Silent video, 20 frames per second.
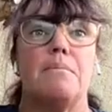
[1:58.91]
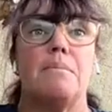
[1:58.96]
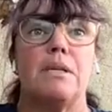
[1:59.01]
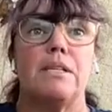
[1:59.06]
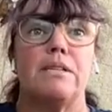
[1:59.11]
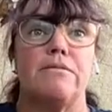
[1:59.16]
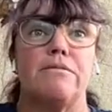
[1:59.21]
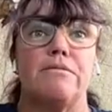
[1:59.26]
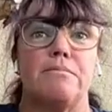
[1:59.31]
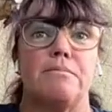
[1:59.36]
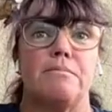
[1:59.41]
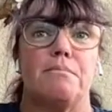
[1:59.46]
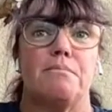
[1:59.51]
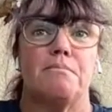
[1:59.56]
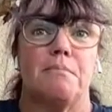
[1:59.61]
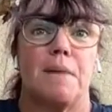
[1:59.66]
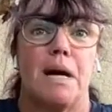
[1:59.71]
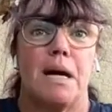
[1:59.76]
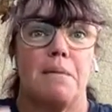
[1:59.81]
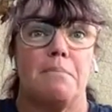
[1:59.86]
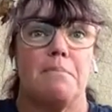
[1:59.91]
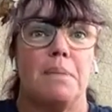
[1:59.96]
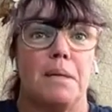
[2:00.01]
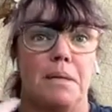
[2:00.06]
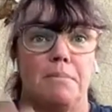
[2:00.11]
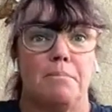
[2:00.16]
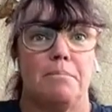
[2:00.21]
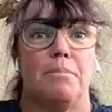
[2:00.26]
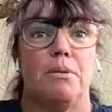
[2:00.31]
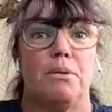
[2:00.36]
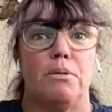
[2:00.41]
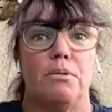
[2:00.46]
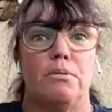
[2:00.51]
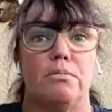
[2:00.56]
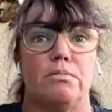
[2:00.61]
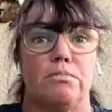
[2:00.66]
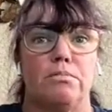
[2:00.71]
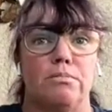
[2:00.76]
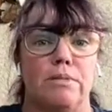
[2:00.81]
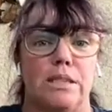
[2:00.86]
But if my
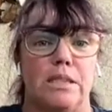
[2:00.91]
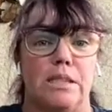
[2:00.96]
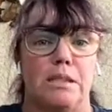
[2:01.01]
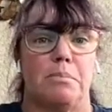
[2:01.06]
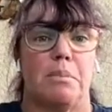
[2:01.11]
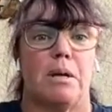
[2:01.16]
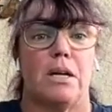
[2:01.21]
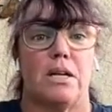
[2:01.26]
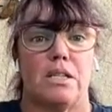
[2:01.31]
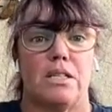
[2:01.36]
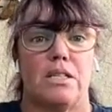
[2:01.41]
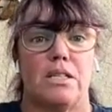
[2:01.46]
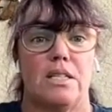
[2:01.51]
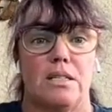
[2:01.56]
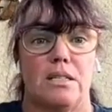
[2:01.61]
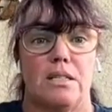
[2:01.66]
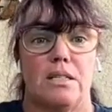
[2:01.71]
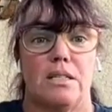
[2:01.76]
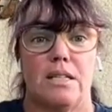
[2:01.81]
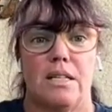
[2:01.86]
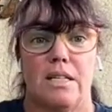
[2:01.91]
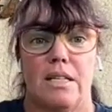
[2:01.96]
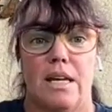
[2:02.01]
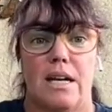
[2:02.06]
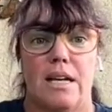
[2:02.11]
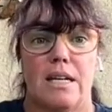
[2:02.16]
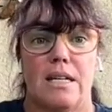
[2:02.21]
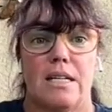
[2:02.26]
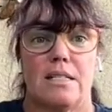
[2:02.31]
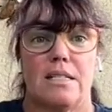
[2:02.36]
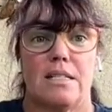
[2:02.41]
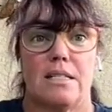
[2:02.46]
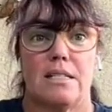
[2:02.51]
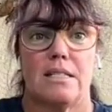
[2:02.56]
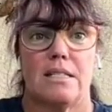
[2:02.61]
people respond to that,